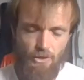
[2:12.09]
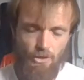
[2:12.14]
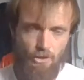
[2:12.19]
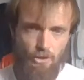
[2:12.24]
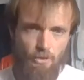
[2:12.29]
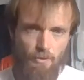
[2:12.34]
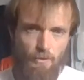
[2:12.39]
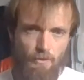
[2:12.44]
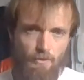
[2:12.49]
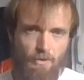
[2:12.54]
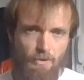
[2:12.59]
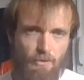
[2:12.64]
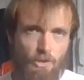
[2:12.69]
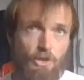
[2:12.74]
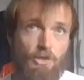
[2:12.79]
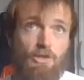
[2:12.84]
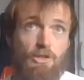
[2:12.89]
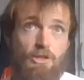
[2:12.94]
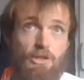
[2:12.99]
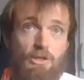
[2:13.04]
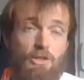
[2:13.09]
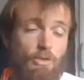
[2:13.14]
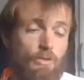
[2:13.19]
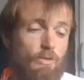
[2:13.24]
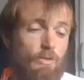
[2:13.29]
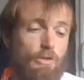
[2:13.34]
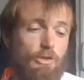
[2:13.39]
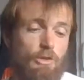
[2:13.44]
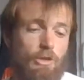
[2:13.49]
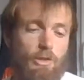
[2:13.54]
So with the emergency
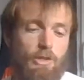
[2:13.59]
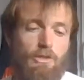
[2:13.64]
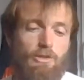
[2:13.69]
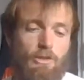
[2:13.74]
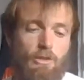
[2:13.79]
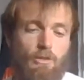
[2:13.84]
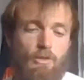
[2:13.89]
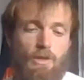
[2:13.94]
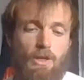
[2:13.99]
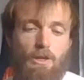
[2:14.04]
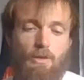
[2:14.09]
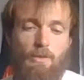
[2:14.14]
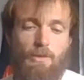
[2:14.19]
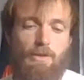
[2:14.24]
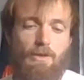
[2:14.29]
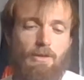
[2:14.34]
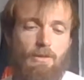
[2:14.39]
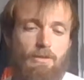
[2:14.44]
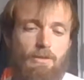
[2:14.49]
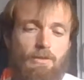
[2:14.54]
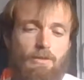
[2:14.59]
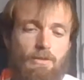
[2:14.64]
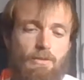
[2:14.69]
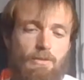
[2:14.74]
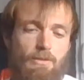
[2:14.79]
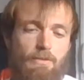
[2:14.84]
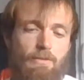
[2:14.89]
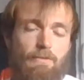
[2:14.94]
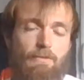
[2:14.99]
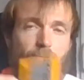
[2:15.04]
torch, I do carry
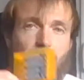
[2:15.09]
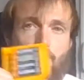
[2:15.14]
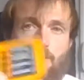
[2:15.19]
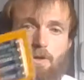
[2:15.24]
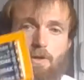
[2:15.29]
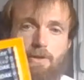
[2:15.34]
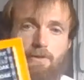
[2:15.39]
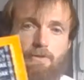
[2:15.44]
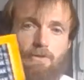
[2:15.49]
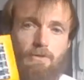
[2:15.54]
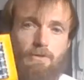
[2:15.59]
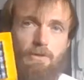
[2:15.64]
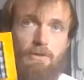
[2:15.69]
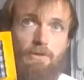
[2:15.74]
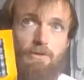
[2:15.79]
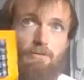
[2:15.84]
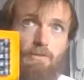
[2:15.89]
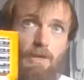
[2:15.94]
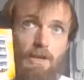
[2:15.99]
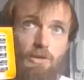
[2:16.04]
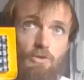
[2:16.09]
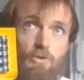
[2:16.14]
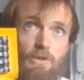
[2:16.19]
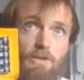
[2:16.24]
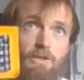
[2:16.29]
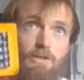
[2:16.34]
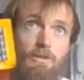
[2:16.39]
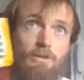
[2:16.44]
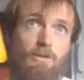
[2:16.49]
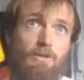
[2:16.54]
5
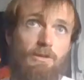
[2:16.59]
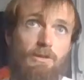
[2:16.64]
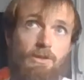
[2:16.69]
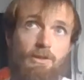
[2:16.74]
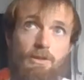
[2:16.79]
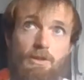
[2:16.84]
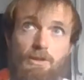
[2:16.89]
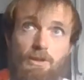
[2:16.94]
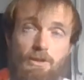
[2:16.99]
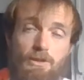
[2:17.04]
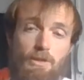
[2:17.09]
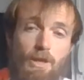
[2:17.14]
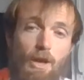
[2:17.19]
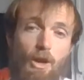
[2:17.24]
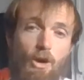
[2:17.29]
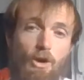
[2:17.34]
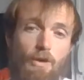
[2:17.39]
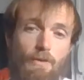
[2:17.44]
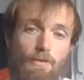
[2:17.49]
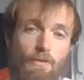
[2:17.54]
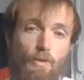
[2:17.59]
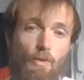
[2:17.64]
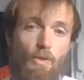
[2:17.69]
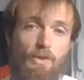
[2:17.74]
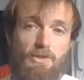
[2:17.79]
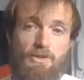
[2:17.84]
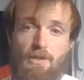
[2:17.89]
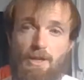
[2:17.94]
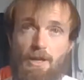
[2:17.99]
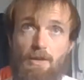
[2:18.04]
batteries. They are for the
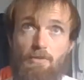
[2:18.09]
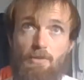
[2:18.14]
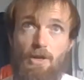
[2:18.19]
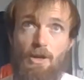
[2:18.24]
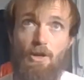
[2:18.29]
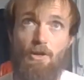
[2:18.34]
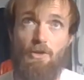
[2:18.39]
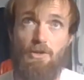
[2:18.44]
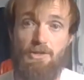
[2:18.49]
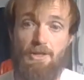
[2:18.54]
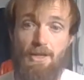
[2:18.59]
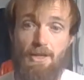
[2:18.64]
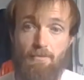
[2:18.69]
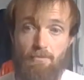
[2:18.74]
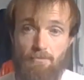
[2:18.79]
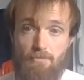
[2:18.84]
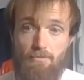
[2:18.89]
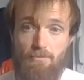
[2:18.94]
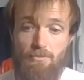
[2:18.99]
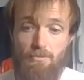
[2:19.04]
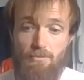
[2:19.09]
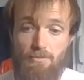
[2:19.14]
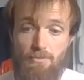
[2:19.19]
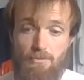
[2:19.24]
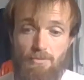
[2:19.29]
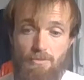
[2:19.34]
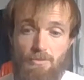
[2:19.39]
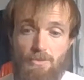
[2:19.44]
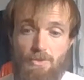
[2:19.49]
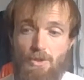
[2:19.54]
same. They are the same.
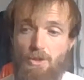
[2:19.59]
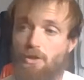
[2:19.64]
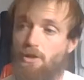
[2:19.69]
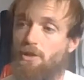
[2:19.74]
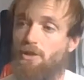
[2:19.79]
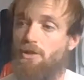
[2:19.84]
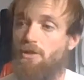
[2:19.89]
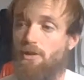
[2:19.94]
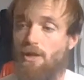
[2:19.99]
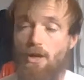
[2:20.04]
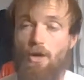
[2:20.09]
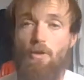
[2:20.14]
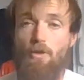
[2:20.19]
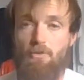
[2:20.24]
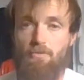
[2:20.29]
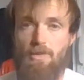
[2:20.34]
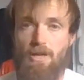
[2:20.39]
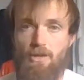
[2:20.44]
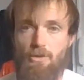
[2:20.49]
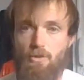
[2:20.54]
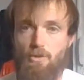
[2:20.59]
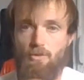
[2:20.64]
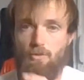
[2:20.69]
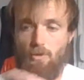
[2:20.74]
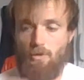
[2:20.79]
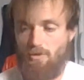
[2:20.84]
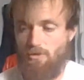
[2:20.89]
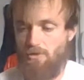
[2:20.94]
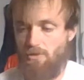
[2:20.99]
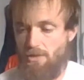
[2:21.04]
They are the batteries
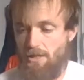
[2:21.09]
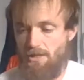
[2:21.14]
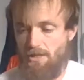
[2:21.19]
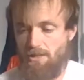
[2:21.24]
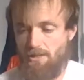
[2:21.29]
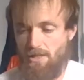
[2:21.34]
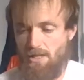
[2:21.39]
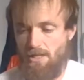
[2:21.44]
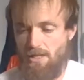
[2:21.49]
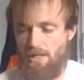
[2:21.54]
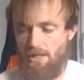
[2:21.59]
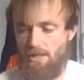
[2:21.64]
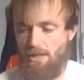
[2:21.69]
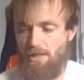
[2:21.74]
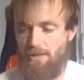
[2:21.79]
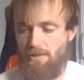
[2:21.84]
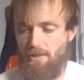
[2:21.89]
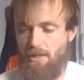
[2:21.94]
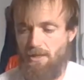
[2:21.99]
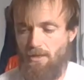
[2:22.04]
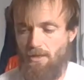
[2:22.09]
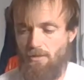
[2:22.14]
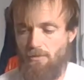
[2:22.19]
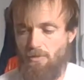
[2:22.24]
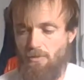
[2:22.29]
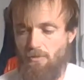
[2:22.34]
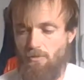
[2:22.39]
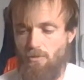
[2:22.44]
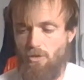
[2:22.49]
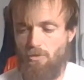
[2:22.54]
what takes that, and they
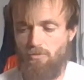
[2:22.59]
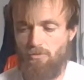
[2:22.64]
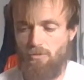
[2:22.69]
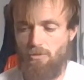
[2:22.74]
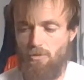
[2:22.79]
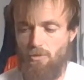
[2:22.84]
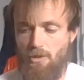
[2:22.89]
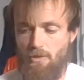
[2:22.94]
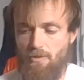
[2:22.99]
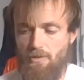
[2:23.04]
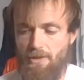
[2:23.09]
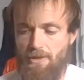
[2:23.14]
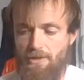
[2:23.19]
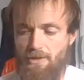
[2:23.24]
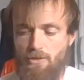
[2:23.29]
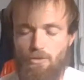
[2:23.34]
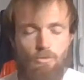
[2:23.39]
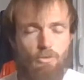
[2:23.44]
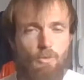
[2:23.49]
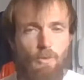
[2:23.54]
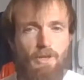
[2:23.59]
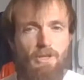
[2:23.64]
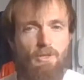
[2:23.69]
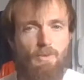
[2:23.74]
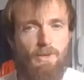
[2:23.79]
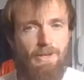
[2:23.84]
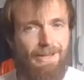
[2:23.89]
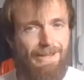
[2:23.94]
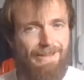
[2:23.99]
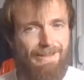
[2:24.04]
don't go out of date until
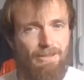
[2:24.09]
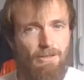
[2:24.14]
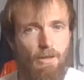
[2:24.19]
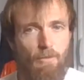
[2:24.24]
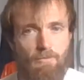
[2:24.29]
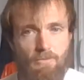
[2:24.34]
2028.